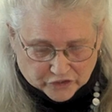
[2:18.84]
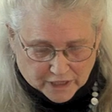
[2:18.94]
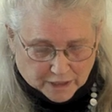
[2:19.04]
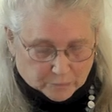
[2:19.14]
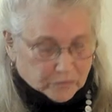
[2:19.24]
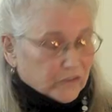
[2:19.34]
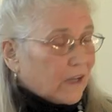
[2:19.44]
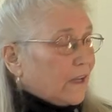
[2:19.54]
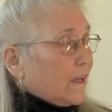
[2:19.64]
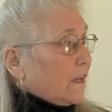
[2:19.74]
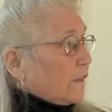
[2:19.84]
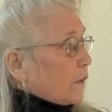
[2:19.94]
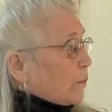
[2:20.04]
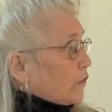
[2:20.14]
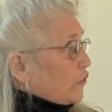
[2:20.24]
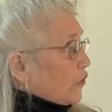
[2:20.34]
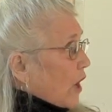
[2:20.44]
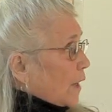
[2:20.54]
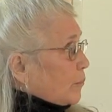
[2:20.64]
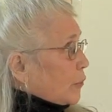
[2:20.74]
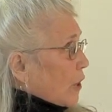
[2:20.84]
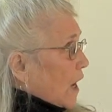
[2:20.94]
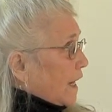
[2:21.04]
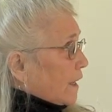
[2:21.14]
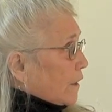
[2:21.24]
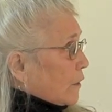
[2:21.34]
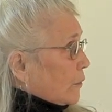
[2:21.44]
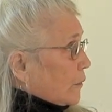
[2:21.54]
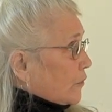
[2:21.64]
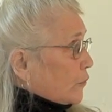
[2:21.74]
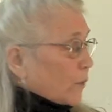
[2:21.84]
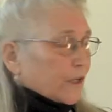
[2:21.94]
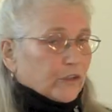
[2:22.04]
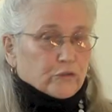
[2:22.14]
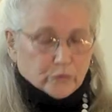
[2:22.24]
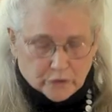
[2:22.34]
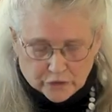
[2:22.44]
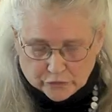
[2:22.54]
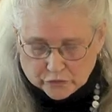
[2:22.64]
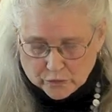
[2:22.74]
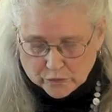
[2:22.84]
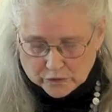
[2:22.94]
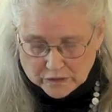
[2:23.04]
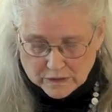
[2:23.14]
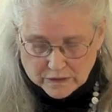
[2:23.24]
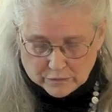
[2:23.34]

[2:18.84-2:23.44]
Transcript: James. There was John Pryor, who was 22 years old,